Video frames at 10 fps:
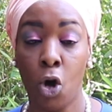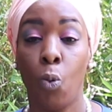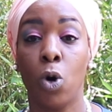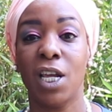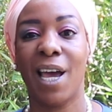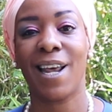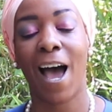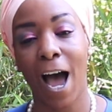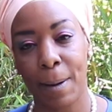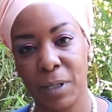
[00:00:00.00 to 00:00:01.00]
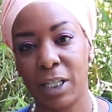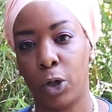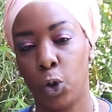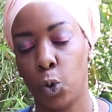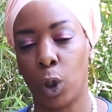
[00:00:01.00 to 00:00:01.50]
would get
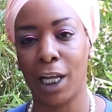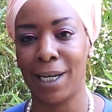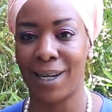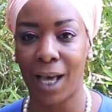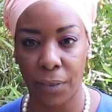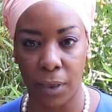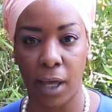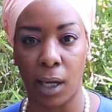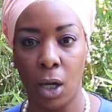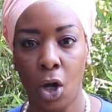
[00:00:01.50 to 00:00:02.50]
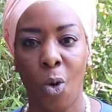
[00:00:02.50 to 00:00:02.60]
absolutely nothing,